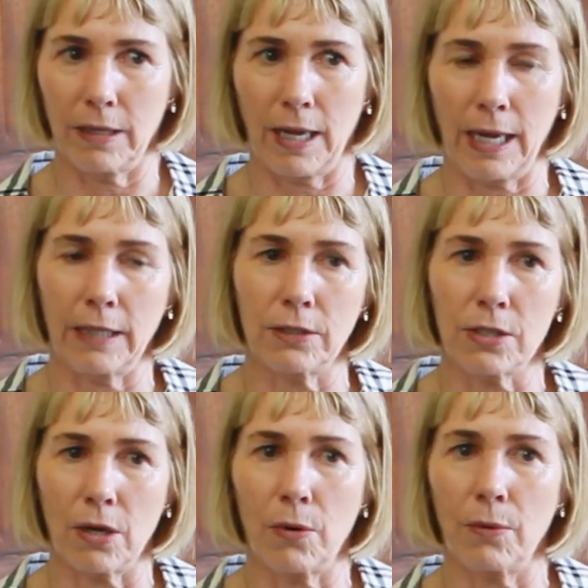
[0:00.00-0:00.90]
And
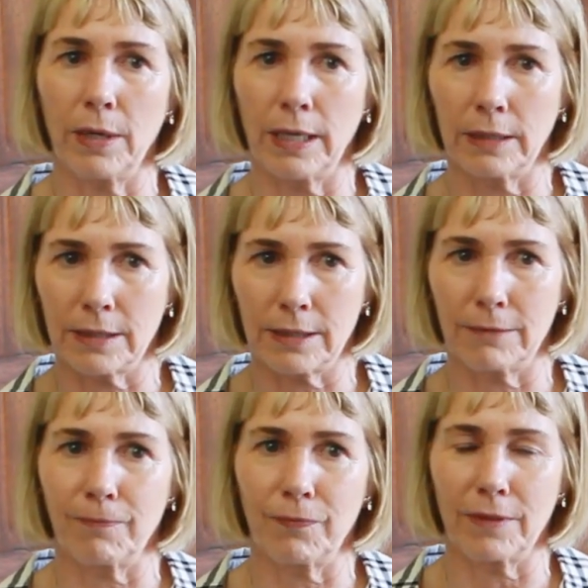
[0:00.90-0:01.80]
so it's
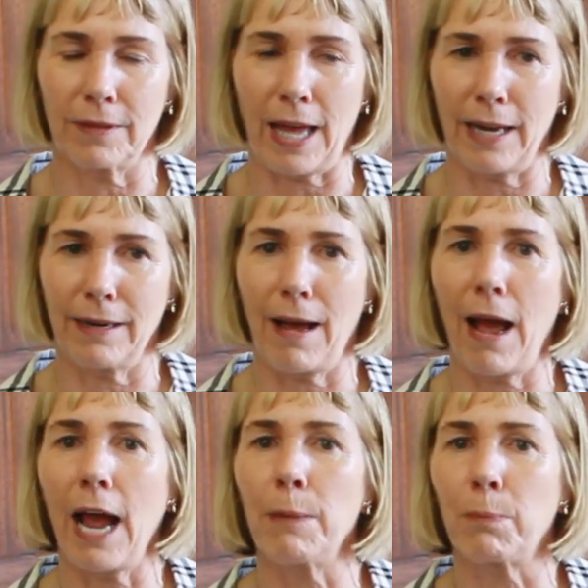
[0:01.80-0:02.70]
that
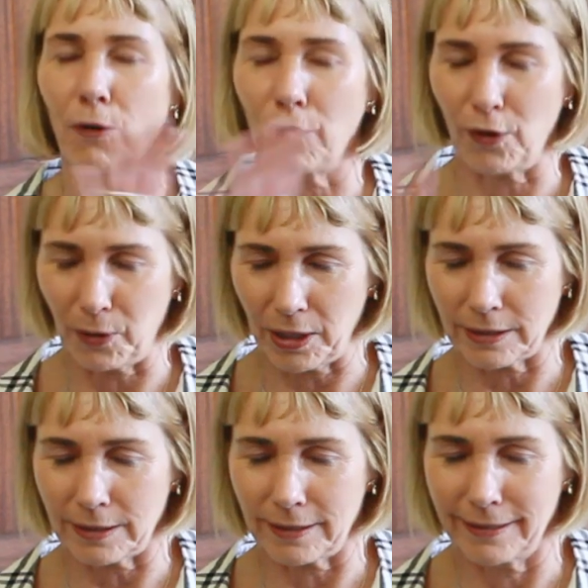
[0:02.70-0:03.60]

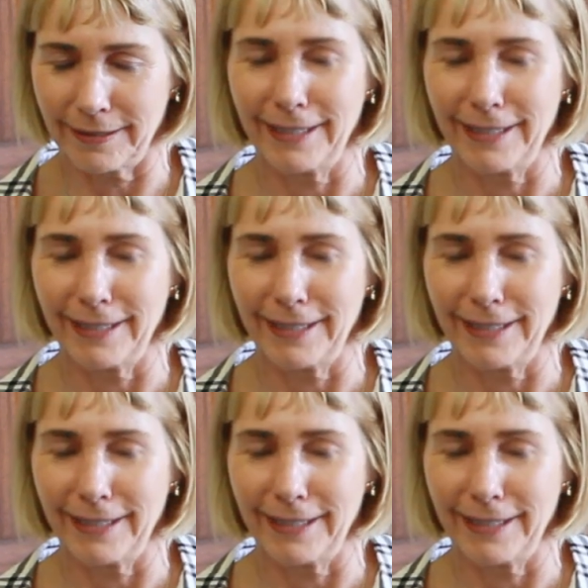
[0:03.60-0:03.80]
hyper-focused